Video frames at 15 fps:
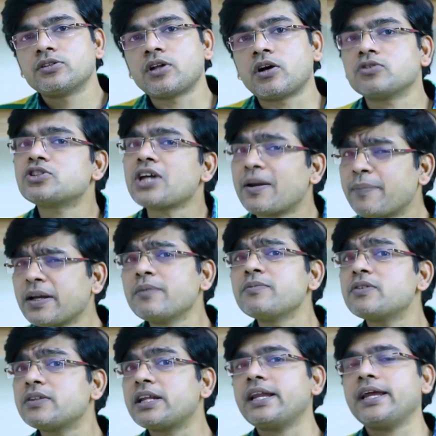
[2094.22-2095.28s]
Now Sharpe
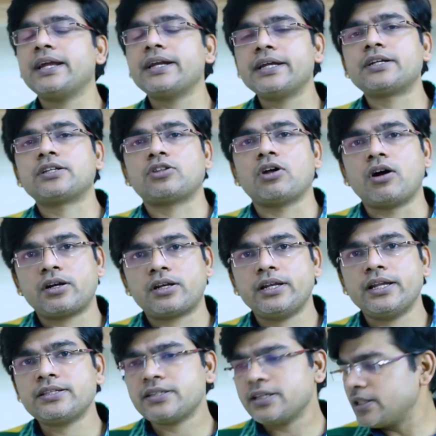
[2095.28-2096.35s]
comes with an added thought.
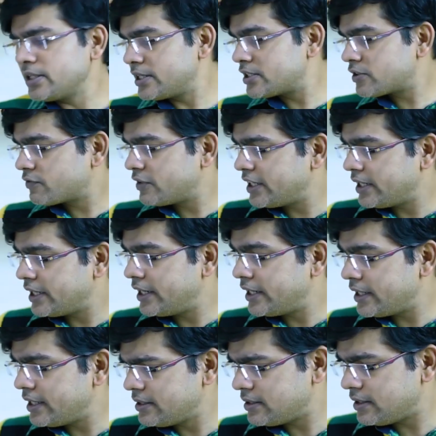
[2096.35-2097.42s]
Let's say the risk-free
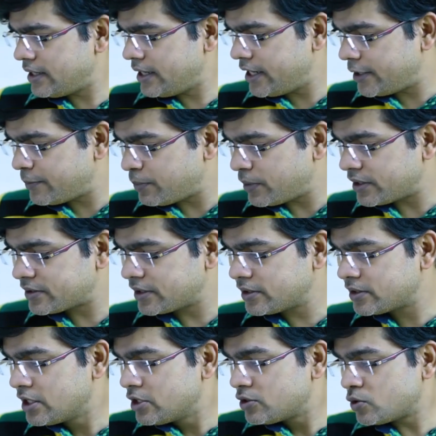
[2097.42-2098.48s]
rate is
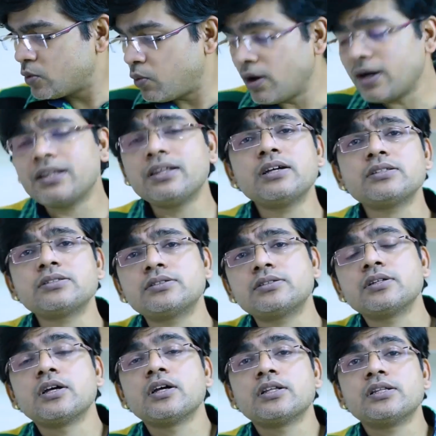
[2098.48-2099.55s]
8%. So what
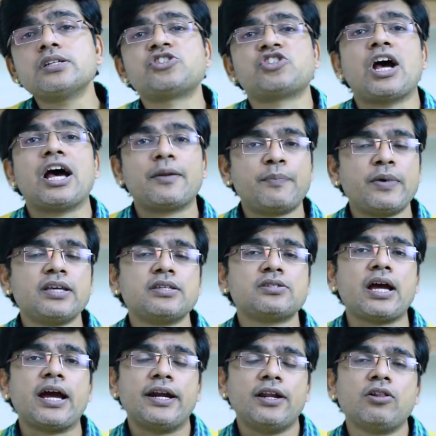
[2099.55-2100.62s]
does the
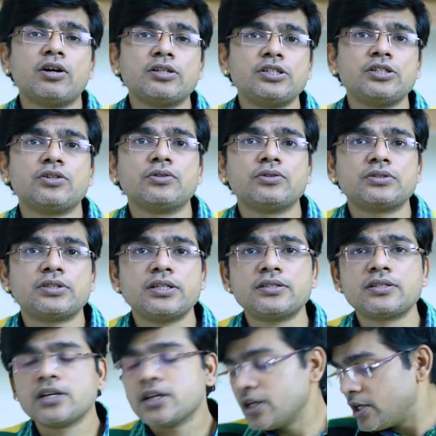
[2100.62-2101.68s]
Sharpe's ideology goes
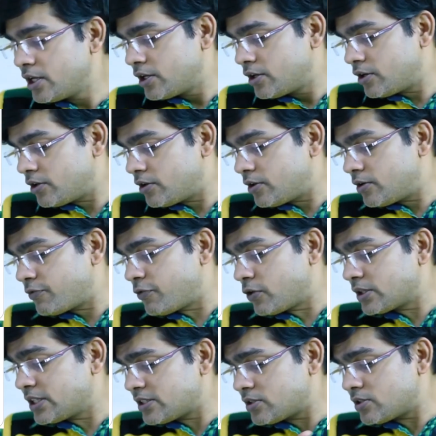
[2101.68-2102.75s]
is,
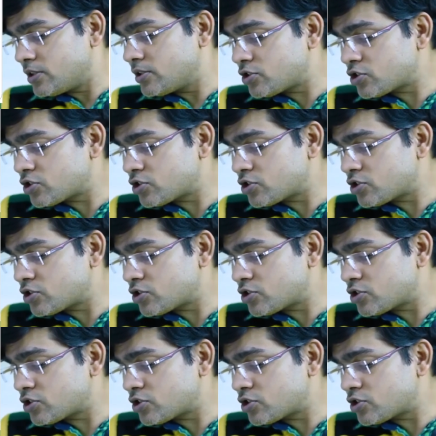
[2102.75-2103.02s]
for this